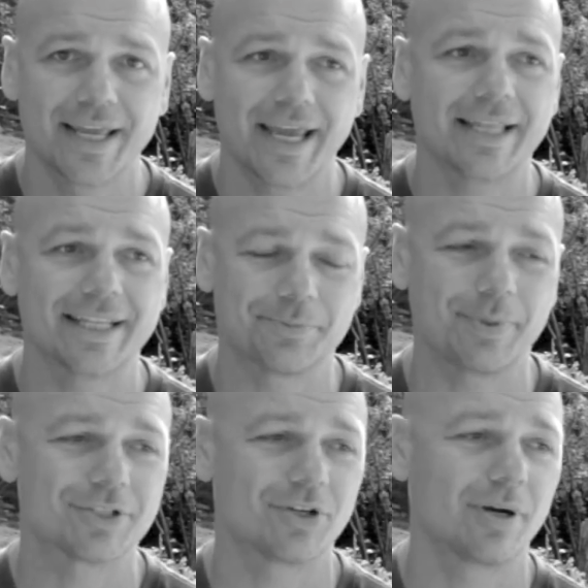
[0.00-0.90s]
and there's
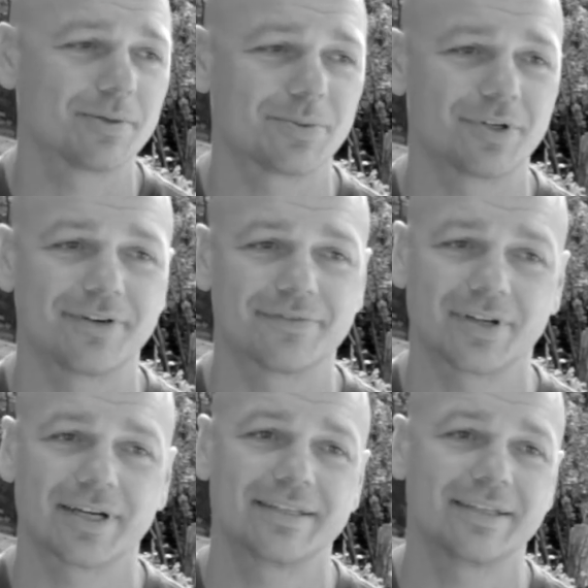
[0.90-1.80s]
been times where I've
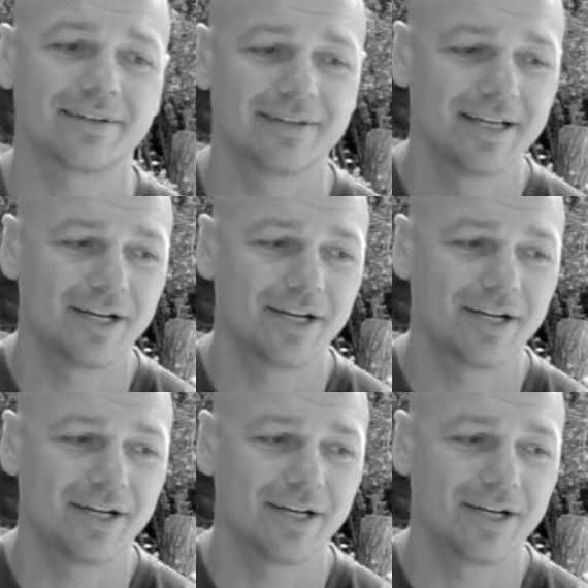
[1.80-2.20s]
like you know